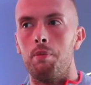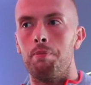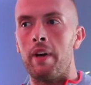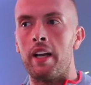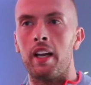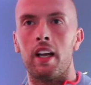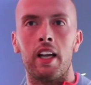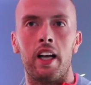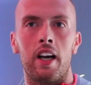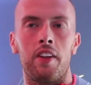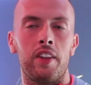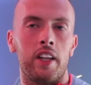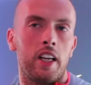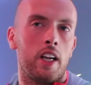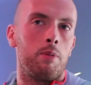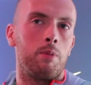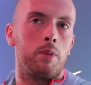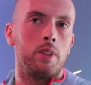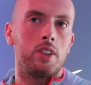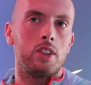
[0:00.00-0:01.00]
mentally, I think
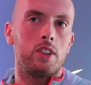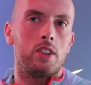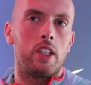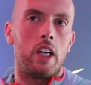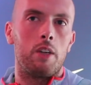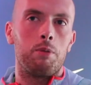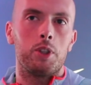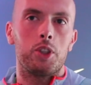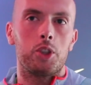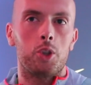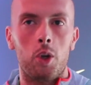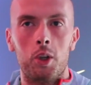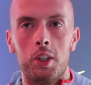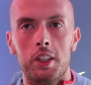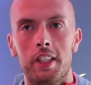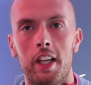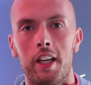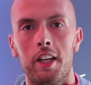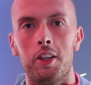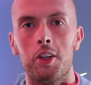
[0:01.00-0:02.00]
I'm as strong
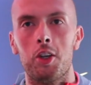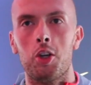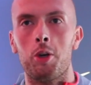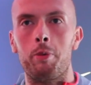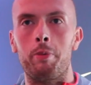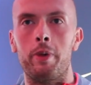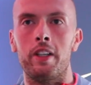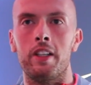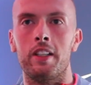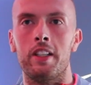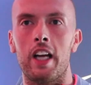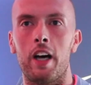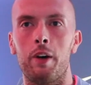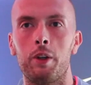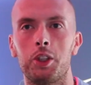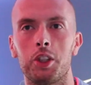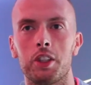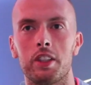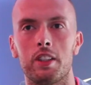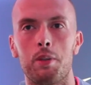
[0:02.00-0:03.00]
as they can come, and now
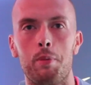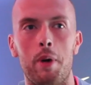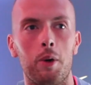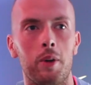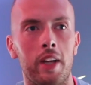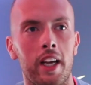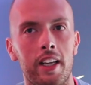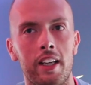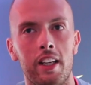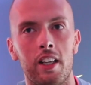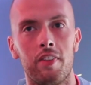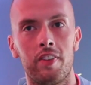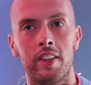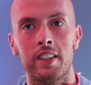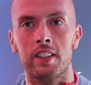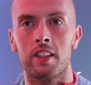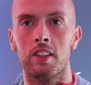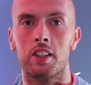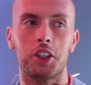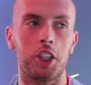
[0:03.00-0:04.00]
it's just about getting in the
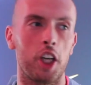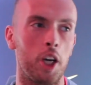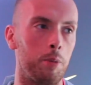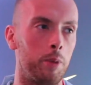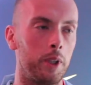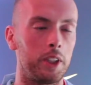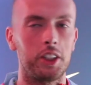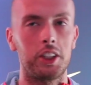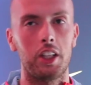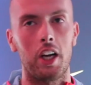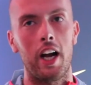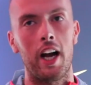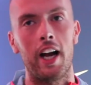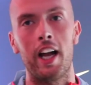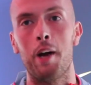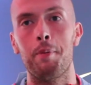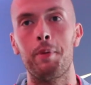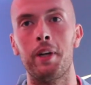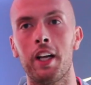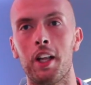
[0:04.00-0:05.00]
physical shape, which I
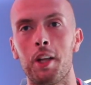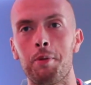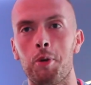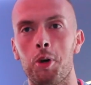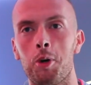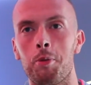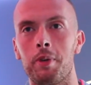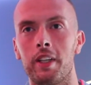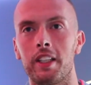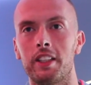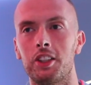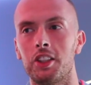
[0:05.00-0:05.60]
am in at the moment.